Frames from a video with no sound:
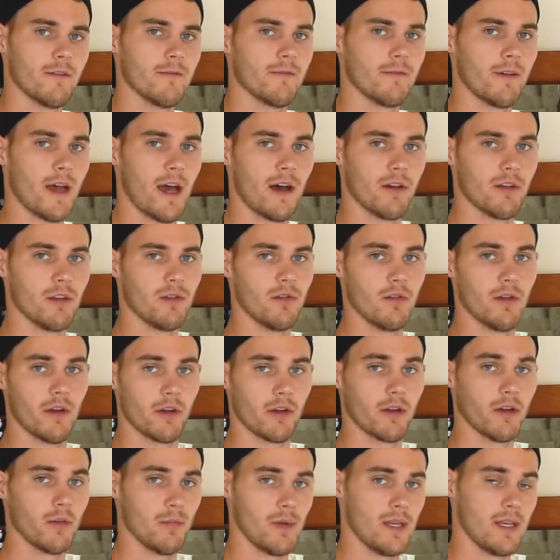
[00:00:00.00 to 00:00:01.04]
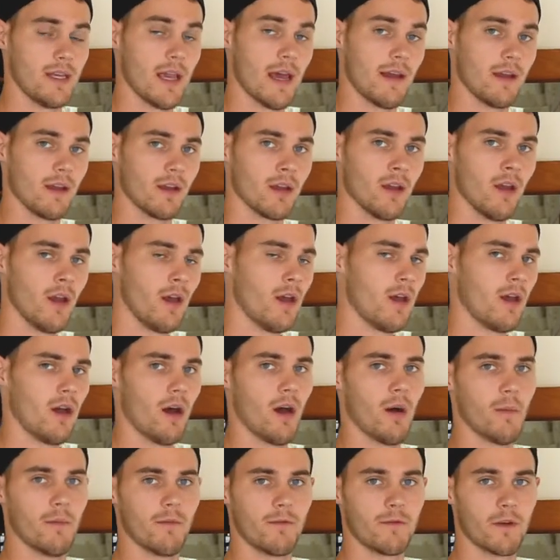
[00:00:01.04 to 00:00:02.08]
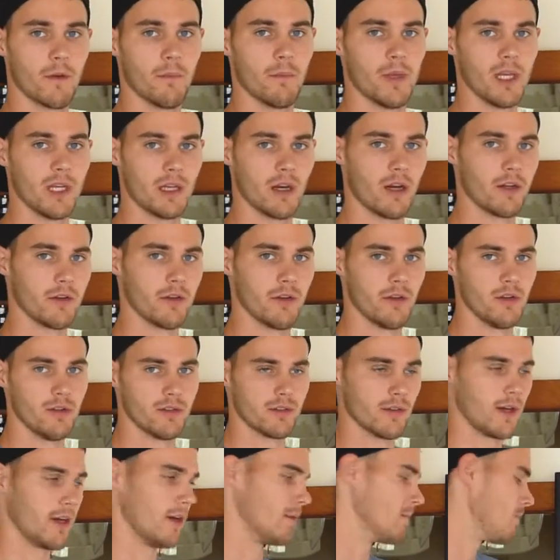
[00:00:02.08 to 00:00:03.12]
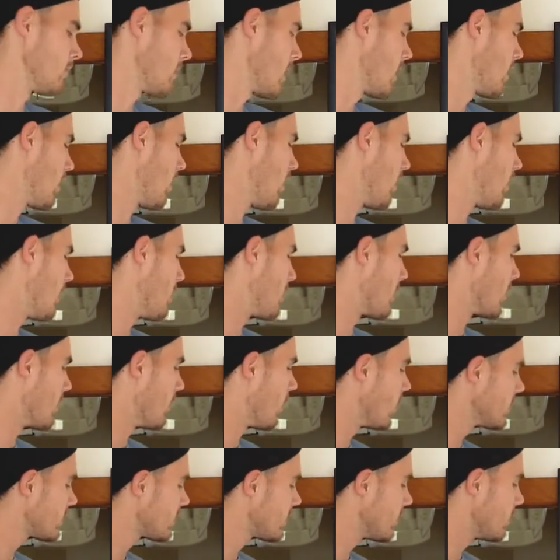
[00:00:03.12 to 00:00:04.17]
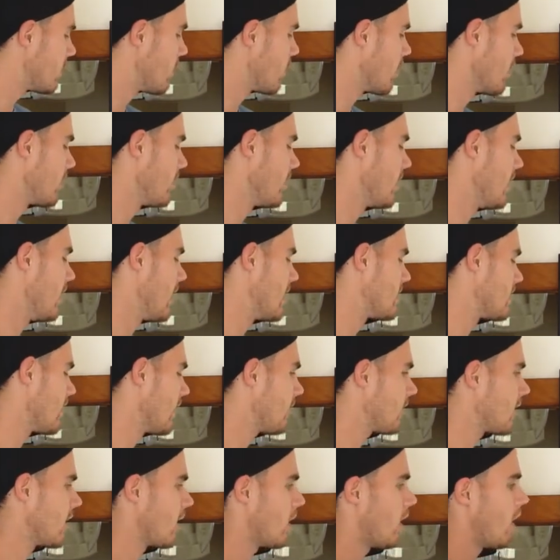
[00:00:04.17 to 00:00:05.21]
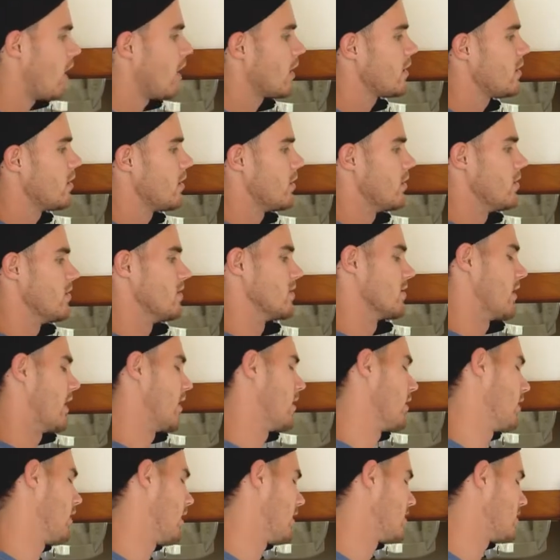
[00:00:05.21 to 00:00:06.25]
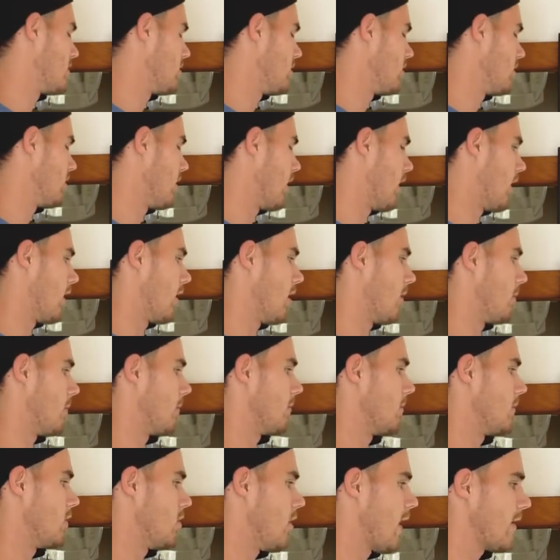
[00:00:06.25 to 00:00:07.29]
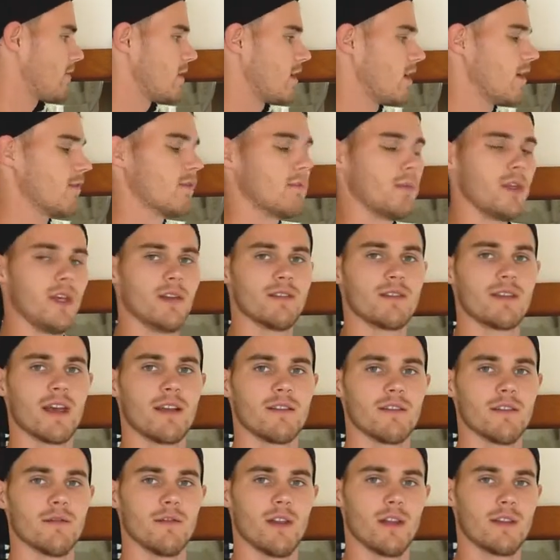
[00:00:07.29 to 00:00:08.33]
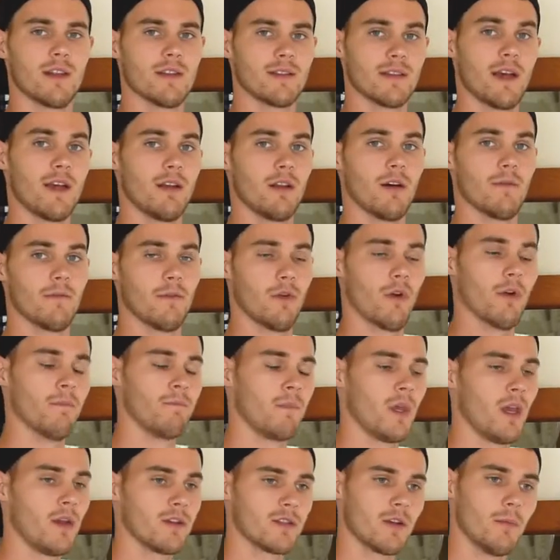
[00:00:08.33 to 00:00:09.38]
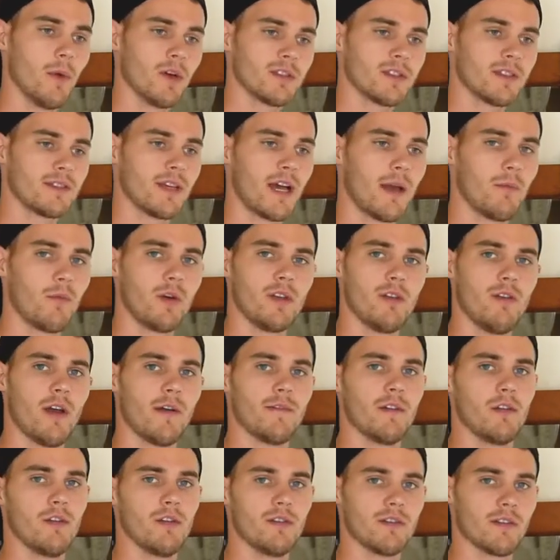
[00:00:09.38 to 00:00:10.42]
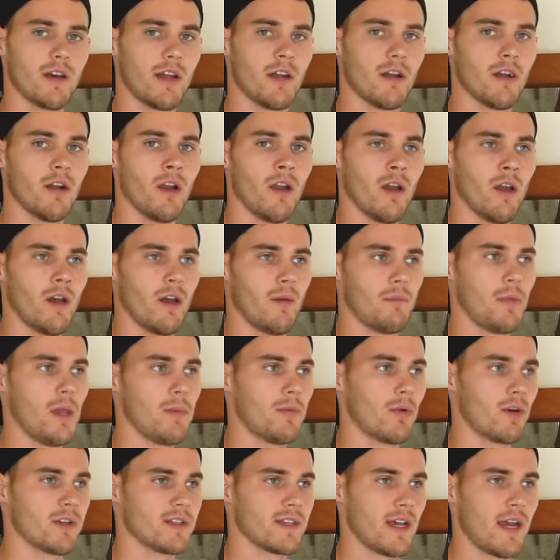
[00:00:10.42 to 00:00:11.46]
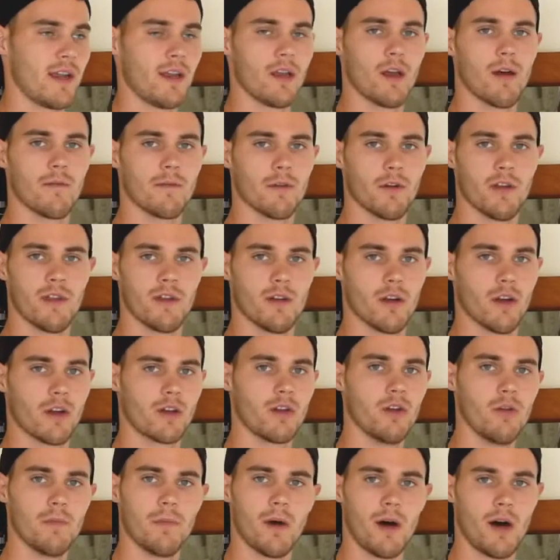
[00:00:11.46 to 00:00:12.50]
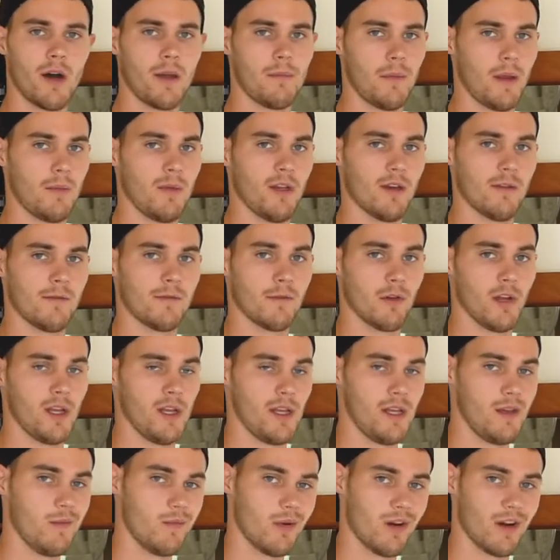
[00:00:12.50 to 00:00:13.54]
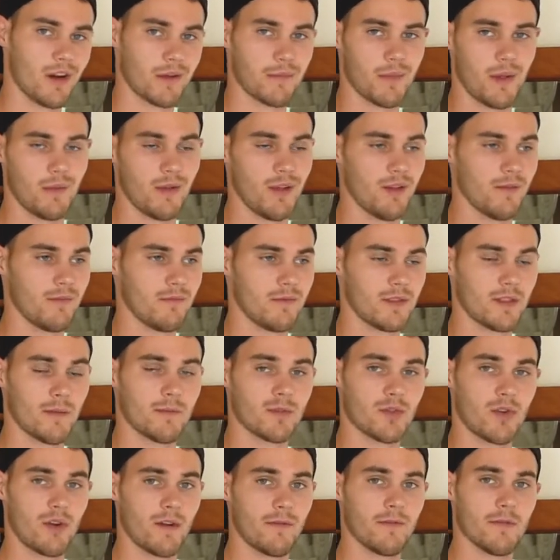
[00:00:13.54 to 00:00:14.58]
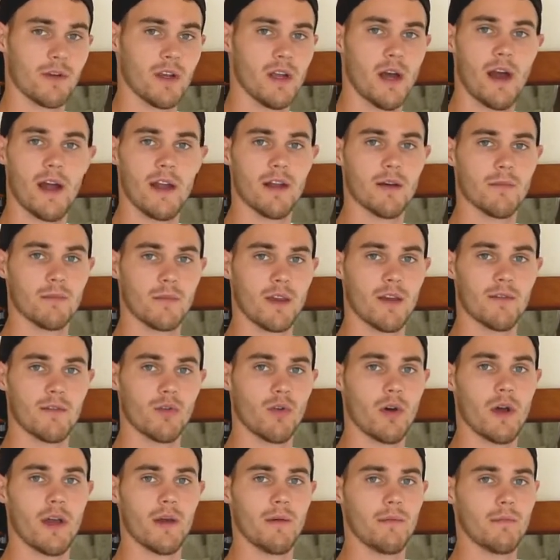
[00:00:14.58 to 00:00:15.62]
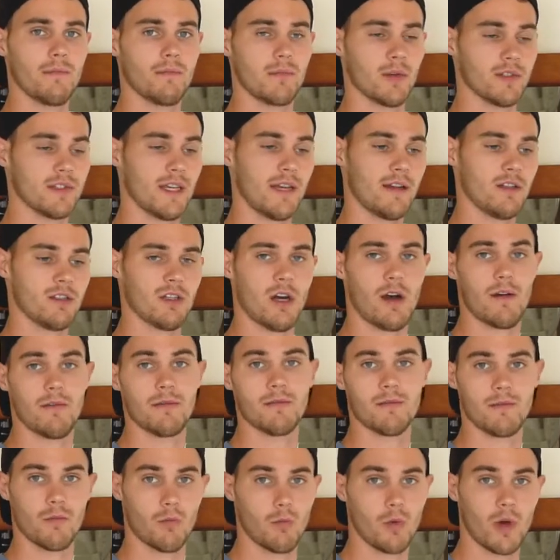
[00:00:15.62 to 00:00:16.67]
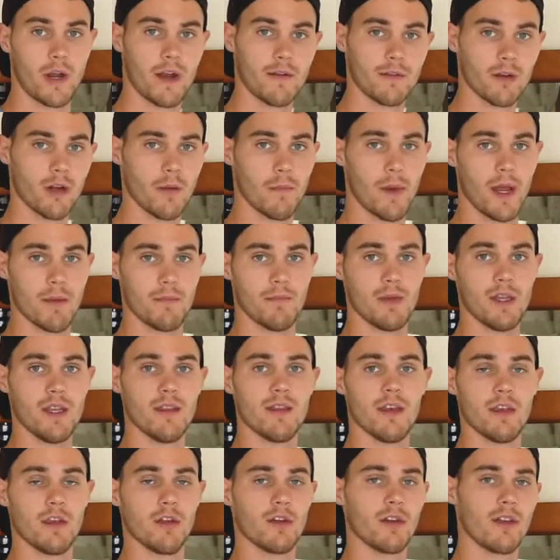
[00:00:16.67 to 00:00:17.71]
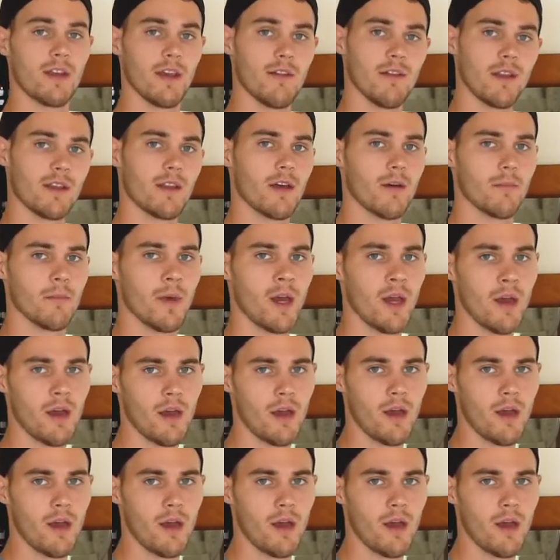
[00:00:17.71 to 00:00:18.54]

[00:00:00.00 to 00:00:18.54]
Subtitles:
of value they're going to be getting from being on your newsletter. But most importantly is if they're on your newsletter, you have to give them the incentive that they signed up for. So most of the time when you have a newsletter, people are signing up for either a coupon, maybe a free ebook, maybe some sort of free item, giveaway, percentage off, whatever it might be that you're giving them